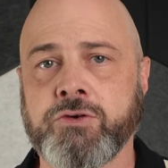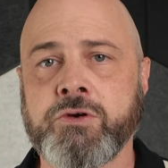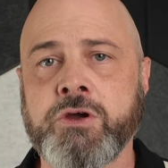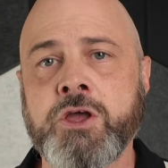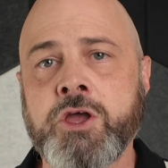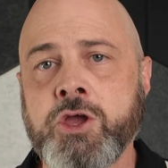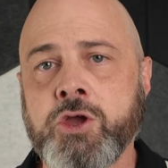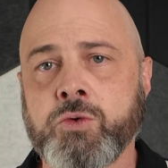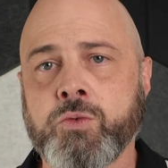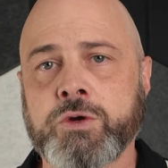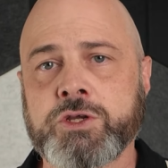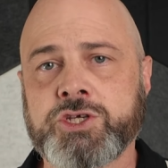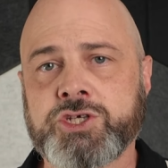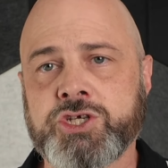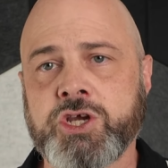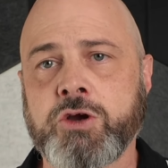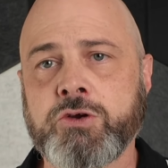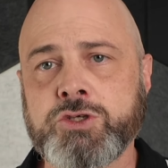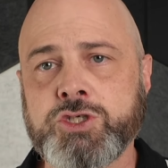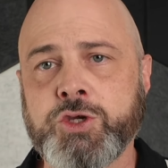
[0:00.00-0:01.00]
which
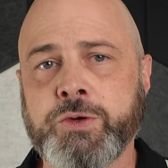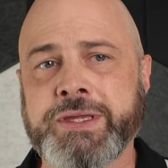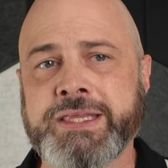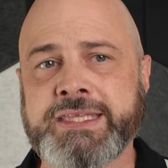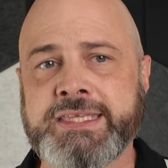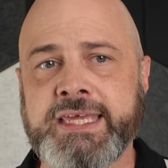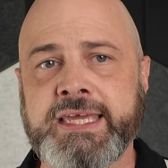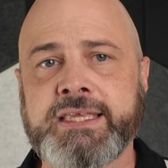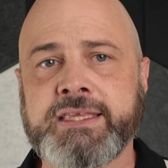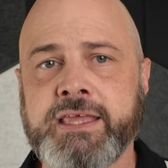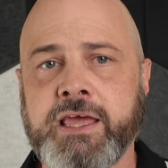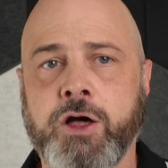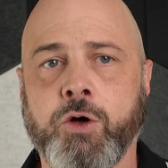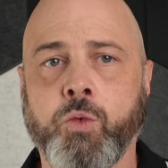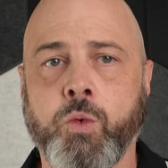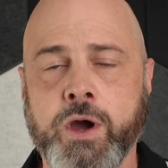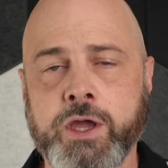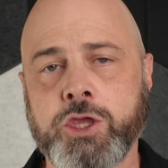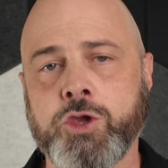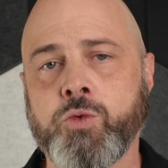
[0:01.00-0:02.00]
shows you in detail
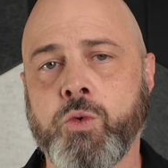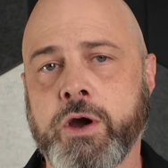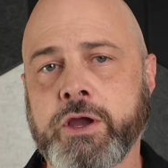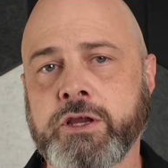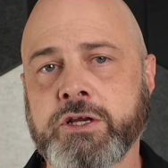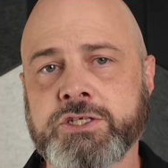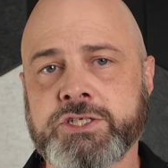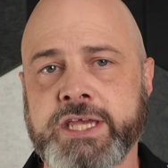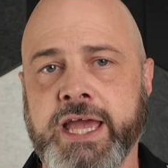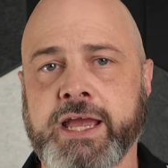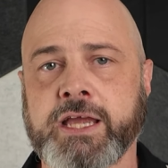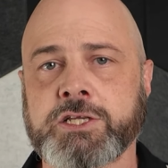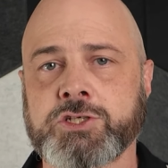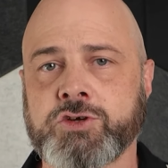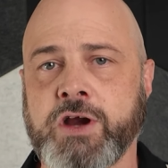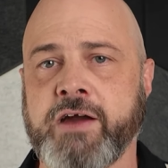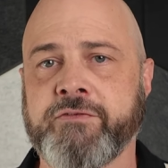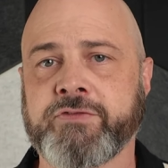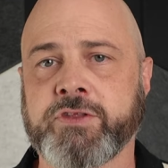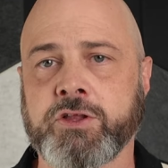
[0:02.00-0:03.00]
what you want your second
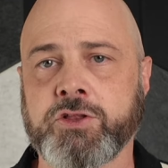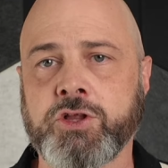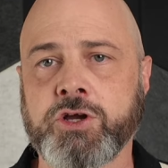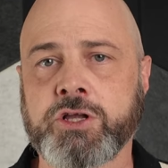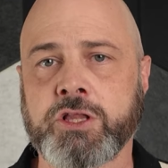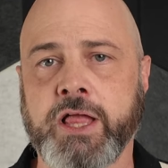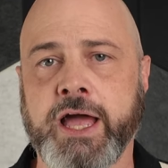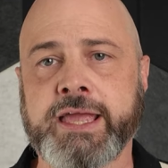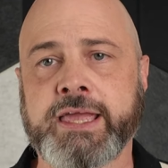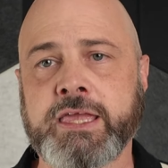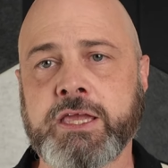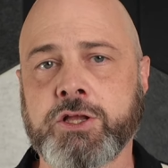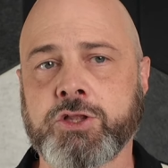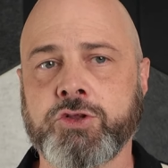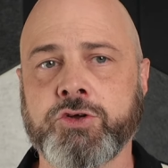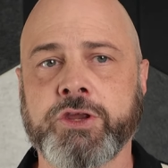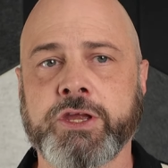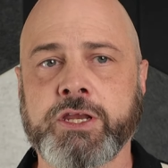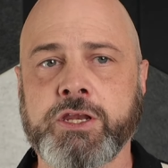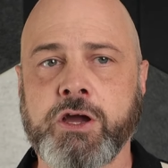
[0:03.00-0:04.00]
draft to look like,
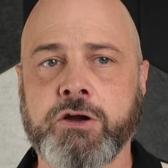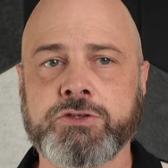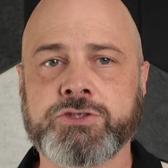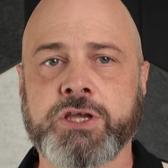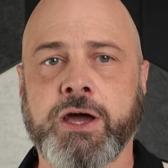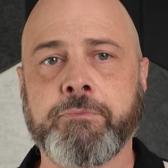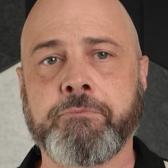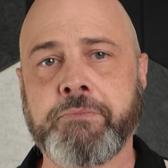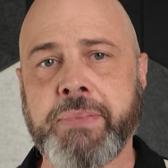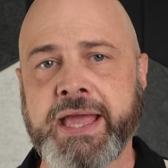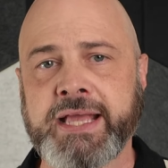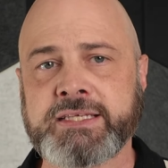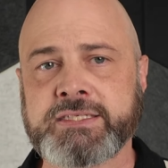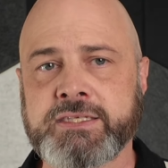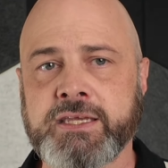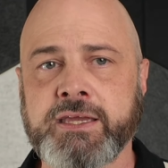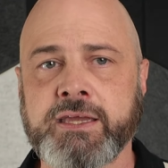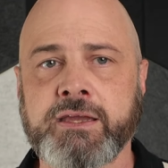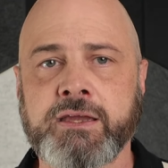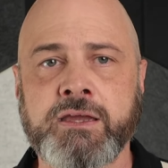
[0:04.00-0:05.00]
including notes on
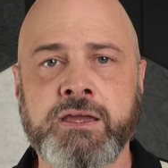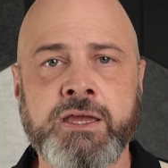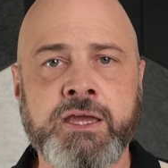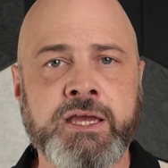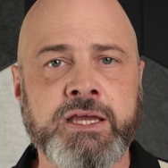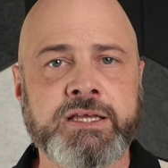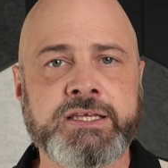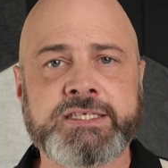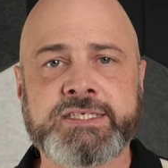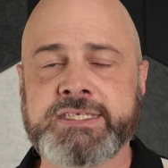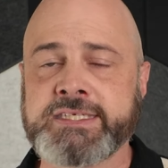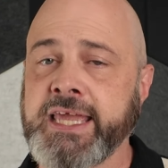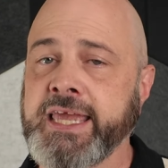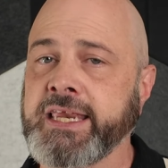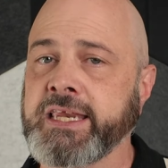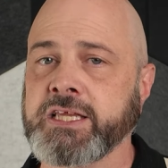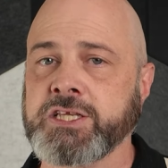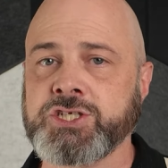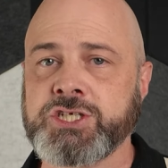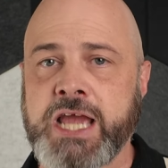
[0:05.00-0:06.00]
pacing, scene
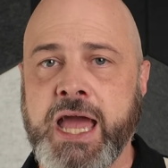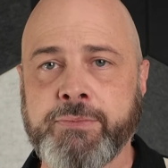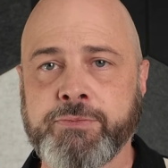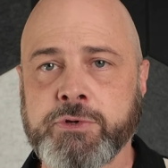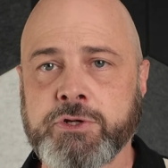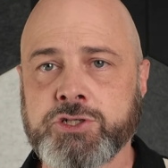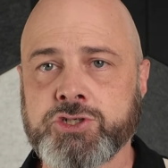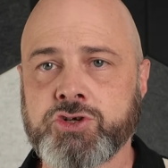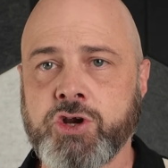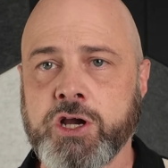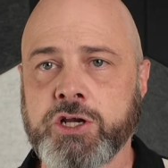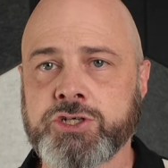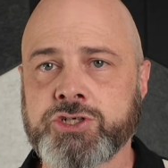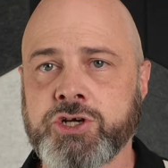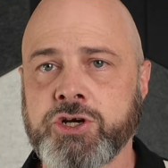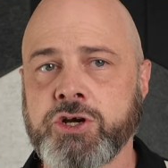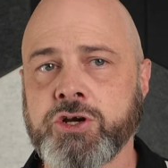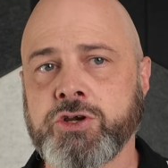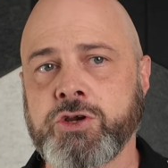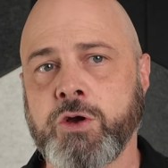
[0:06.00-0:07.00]
and chapter
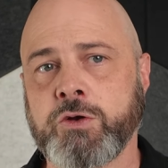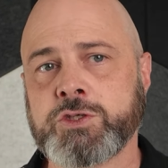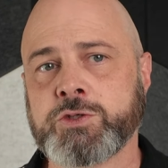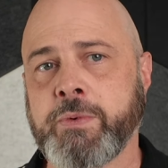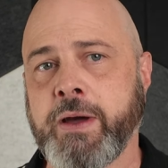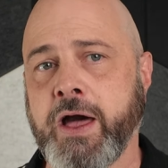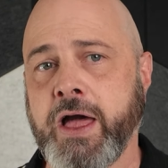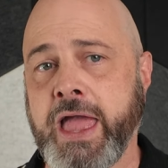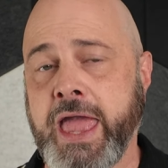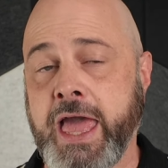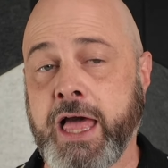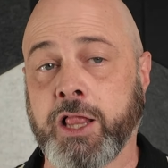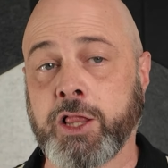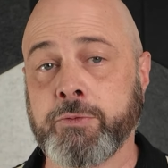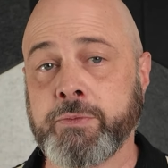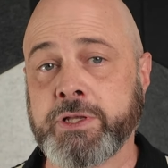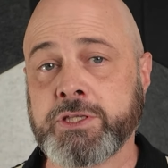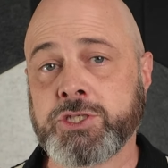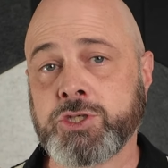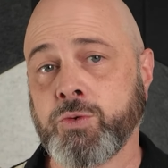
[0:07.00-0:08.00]
structure, notes about
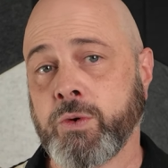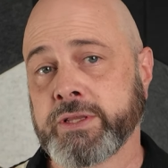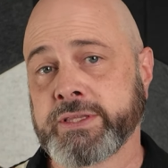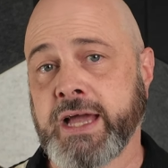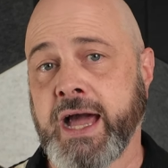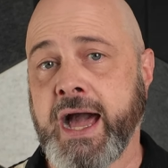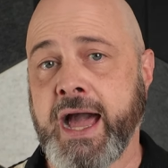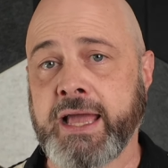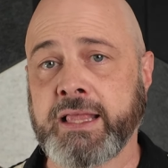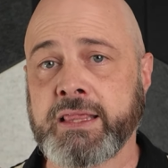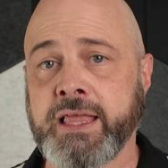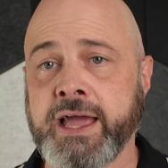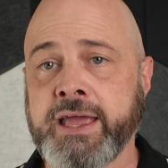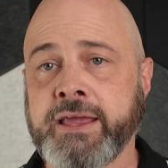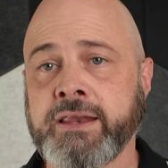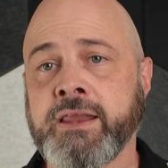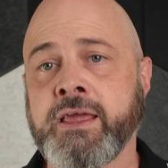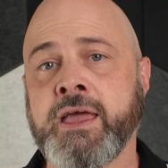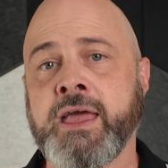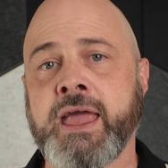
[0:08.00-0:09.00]
elements you want to highlight
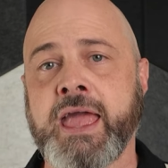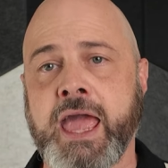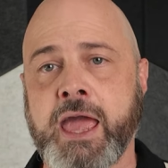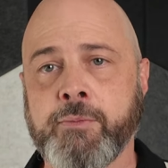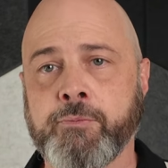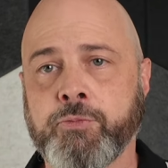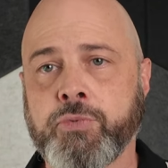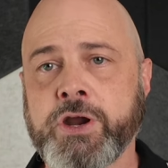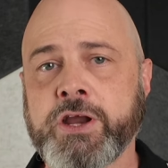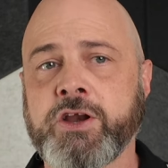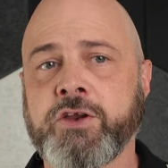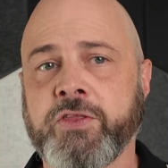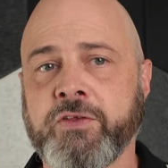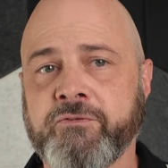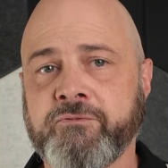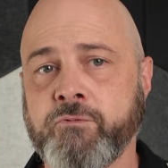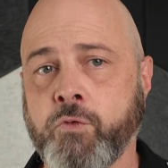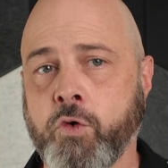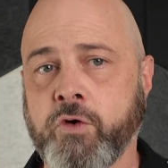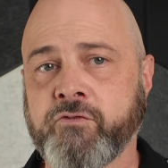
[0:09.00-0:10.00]
and bring to the
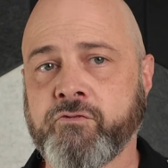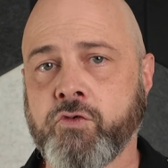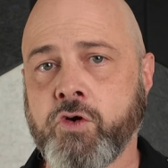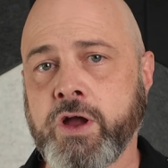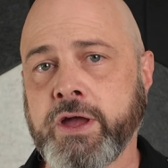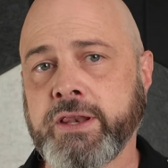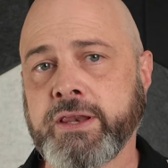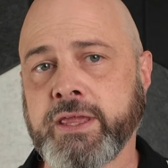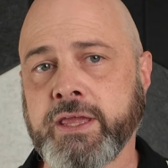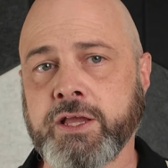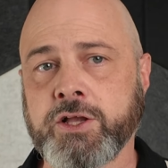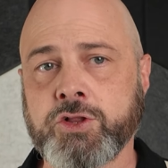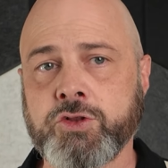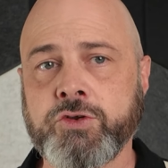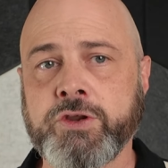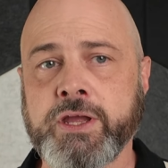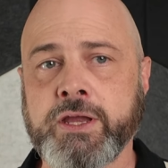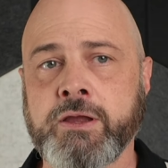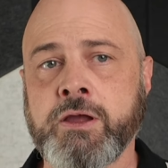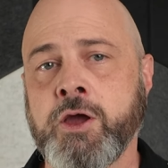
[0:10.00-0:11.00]
forefront,
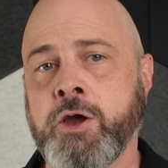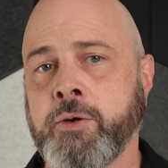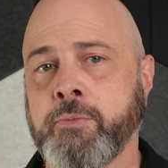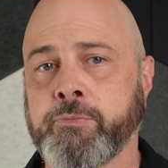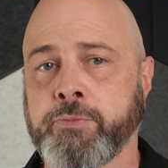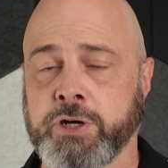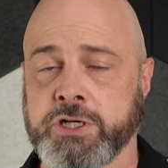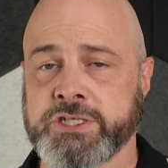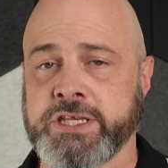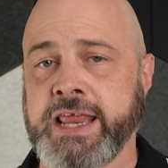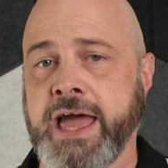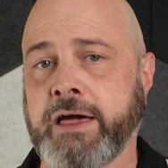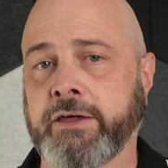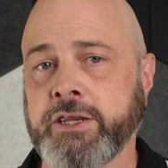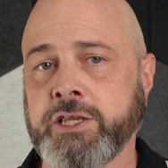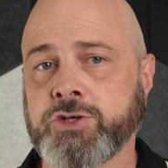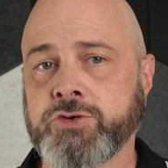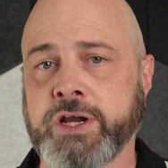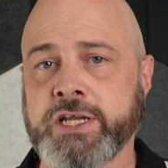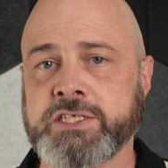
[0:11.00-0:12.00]
including personality
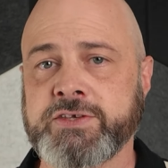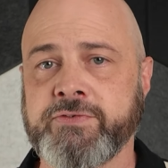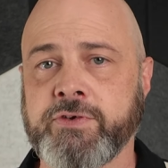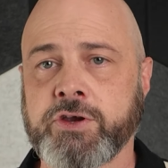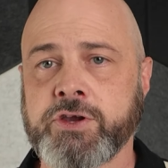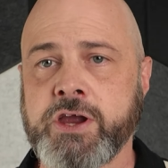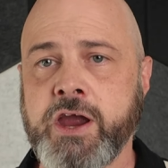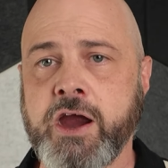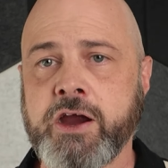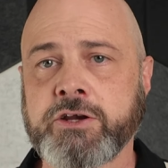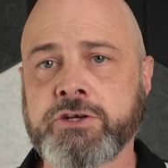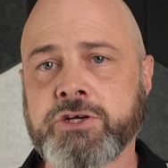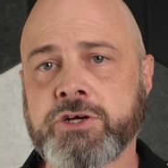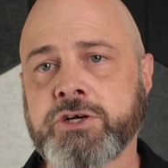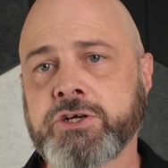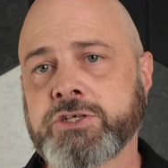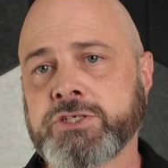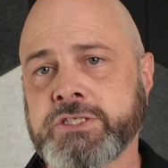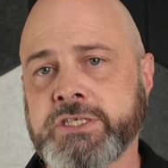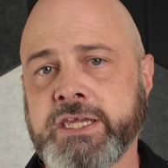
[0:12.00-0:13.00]
traits of your characters,
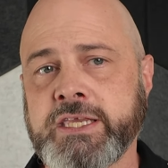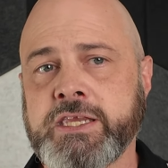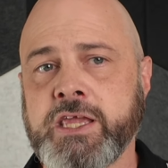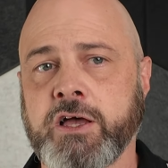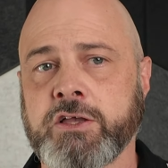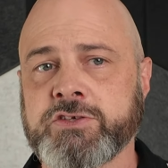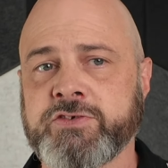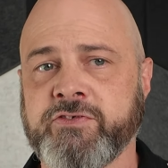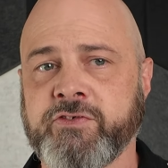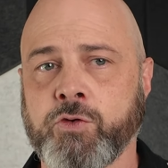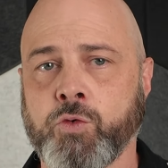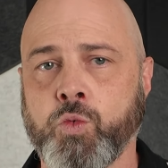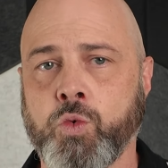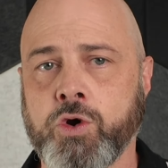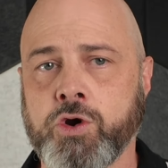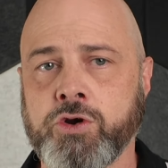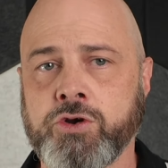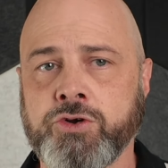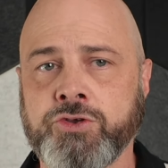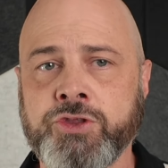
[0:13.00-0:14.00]
details of your
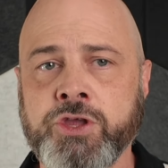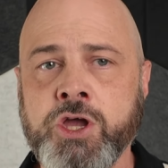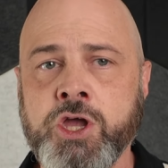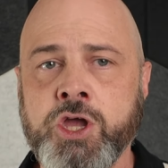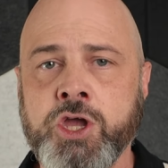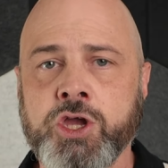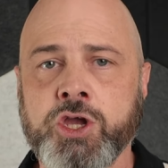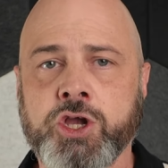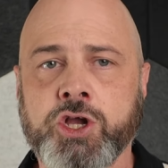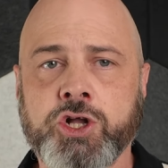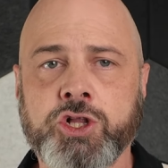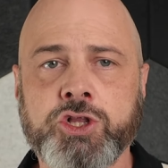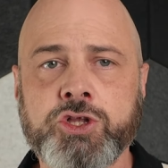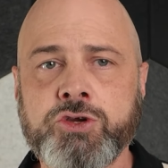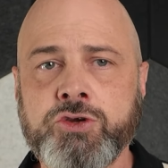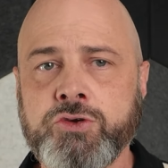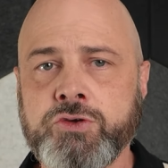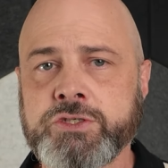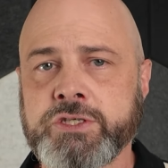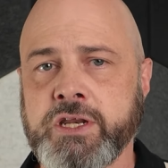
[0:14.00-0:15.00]
world,
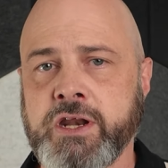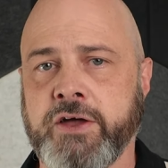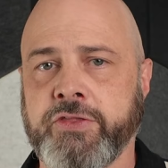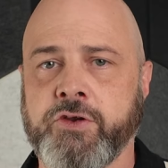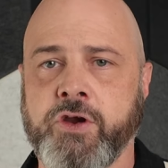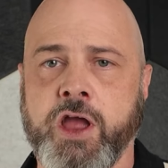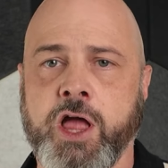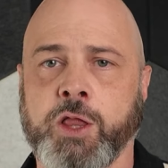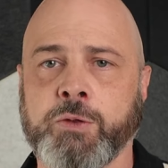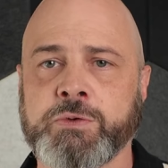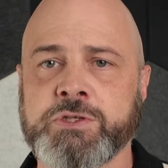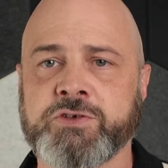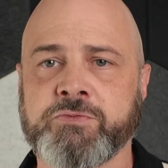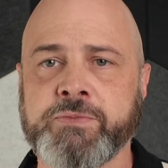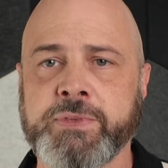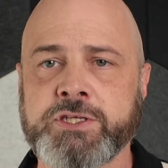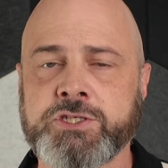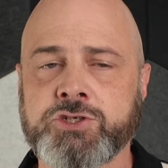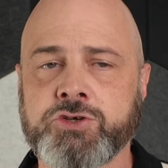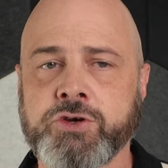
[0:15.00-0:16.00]
clues and other elements of
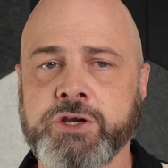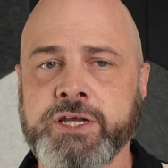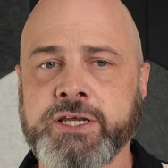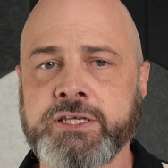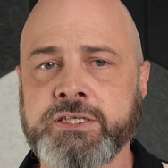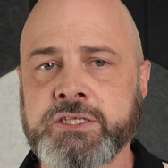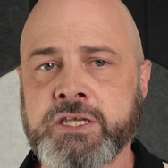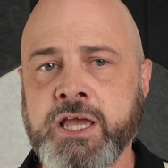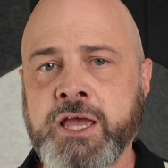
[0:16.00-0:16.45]
mysteries,